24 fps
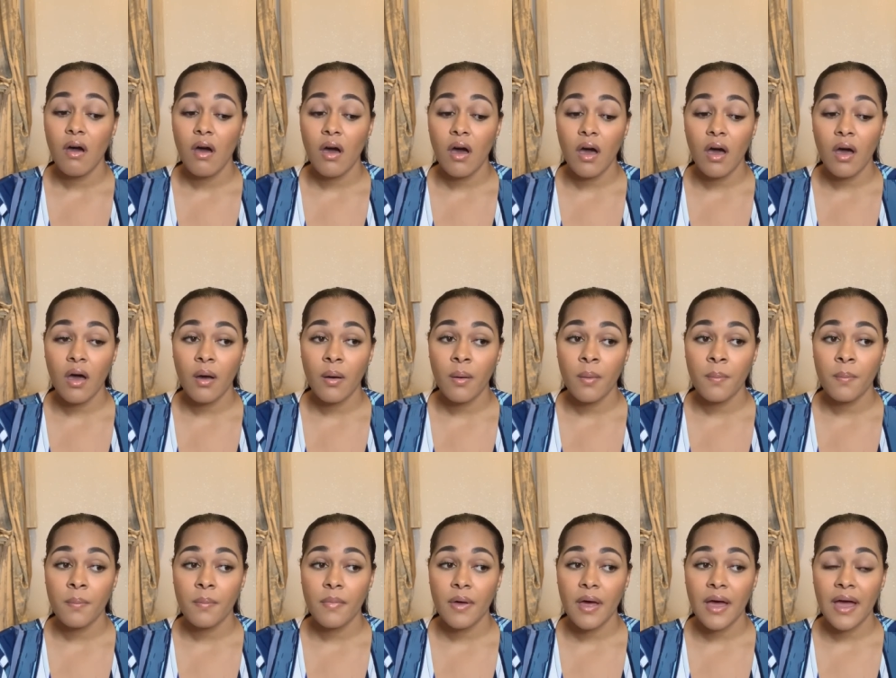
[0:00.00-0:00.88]

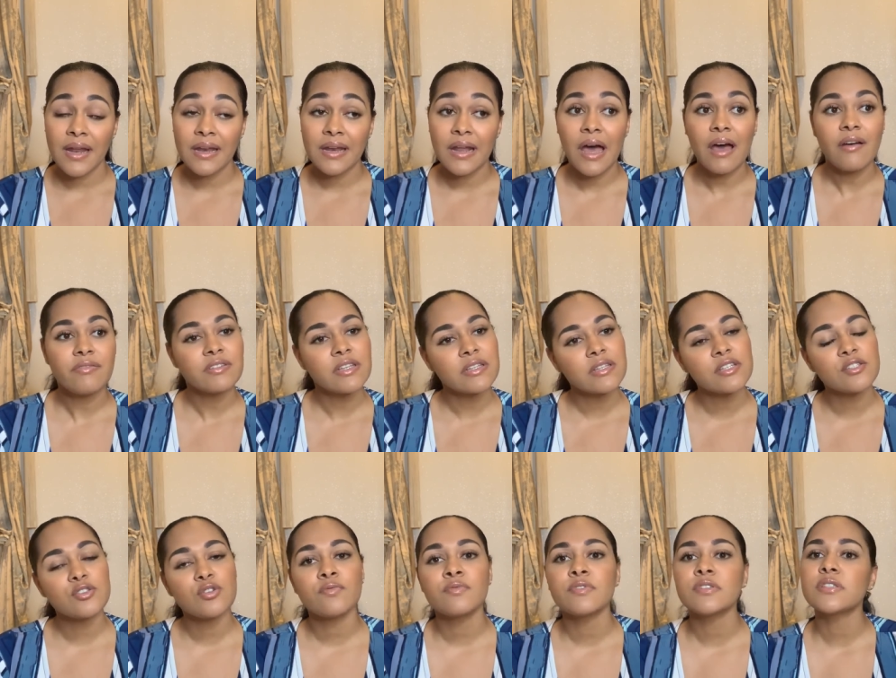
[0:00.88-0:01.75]
Um, and after
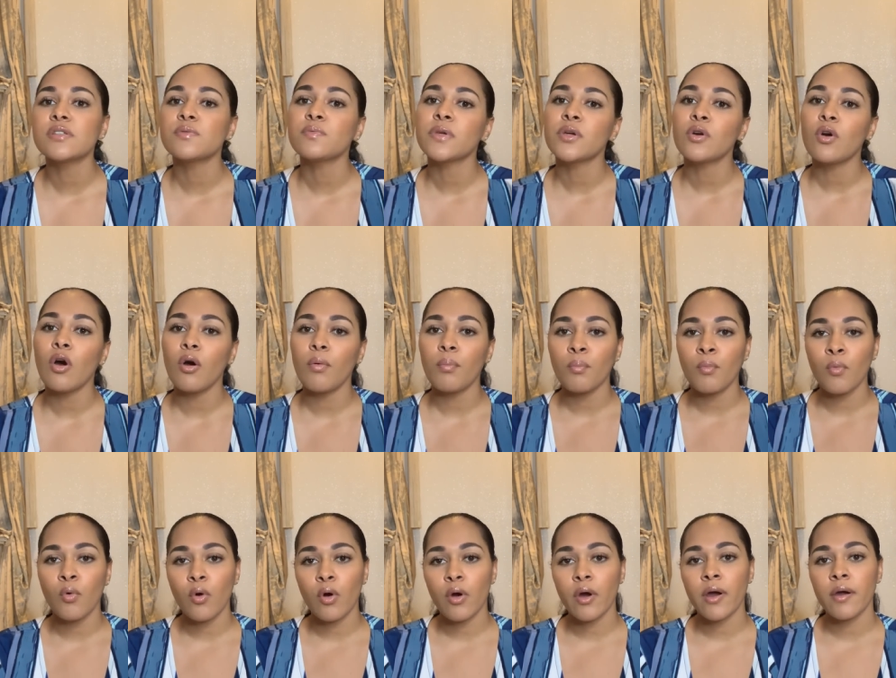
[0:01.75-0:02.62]
this, obviously, we got
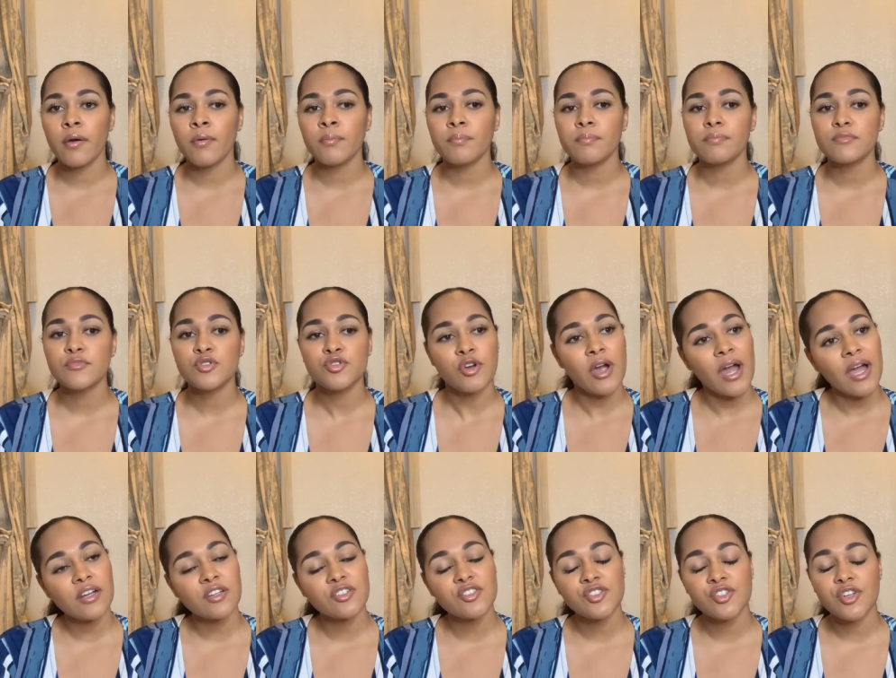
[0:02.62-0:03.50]
more
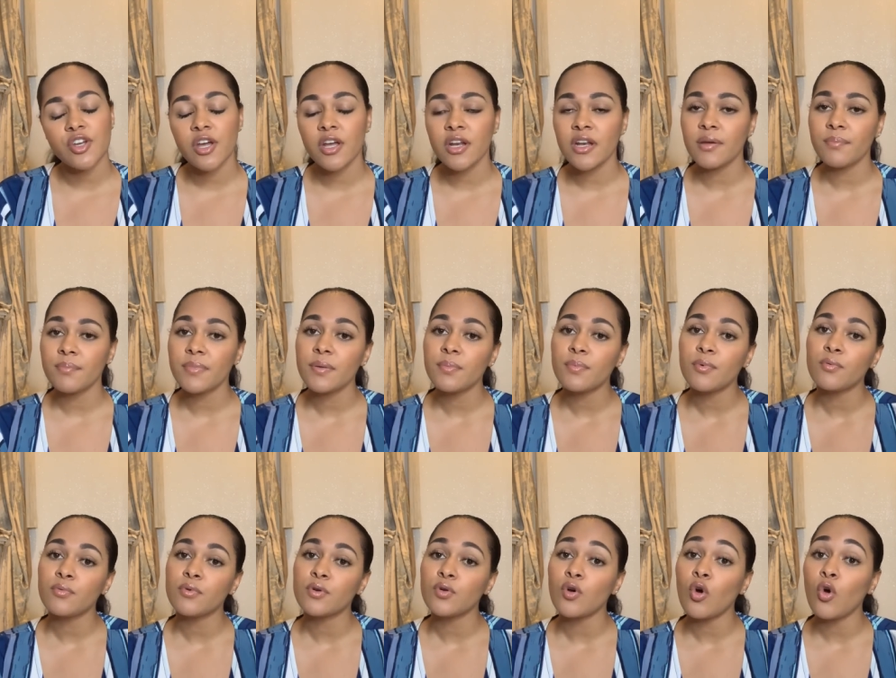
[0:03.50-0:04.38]
traction and
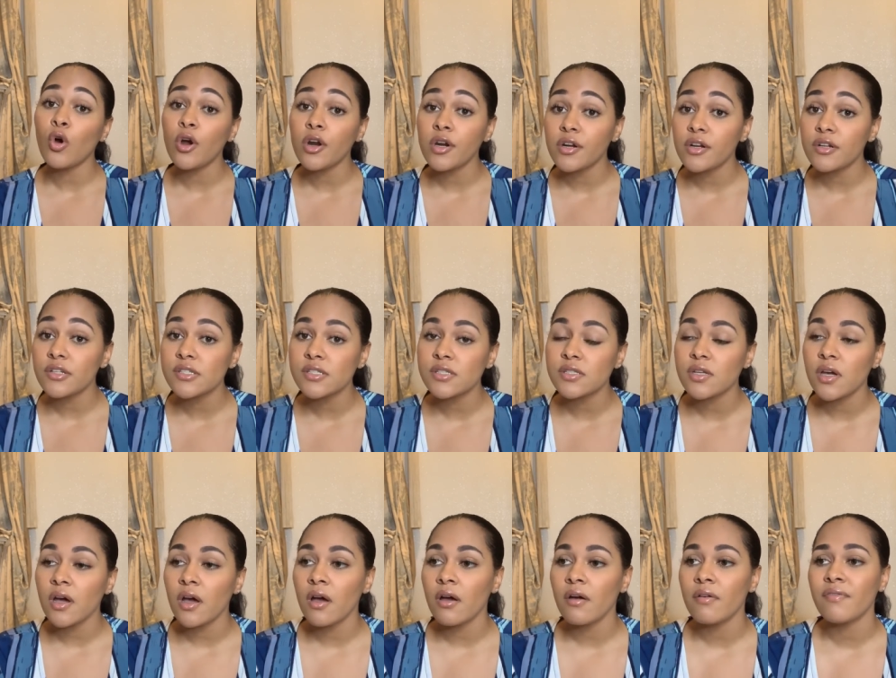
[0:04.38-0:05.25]
people would order
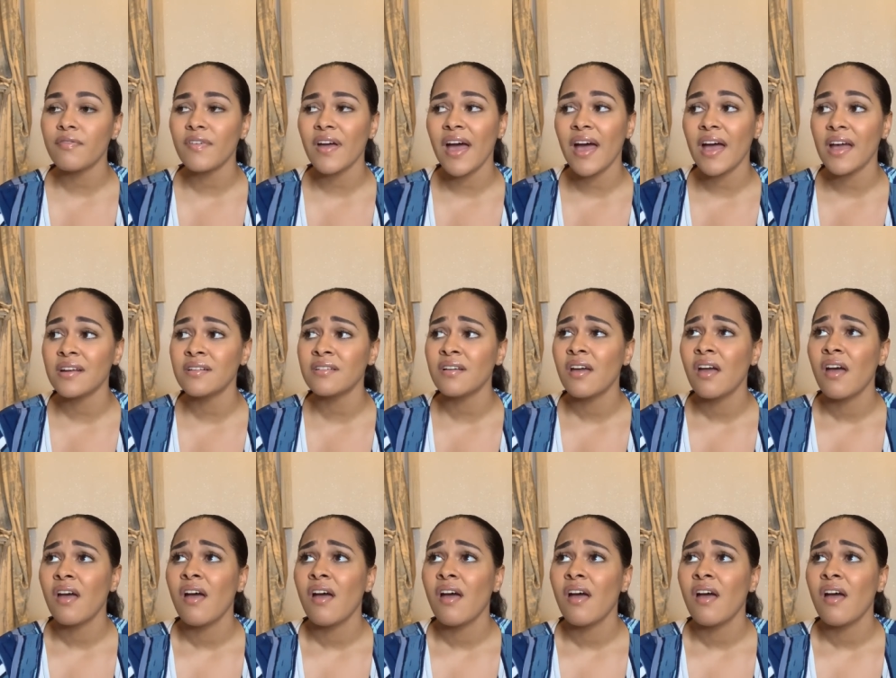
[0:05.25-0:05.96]
stuff. And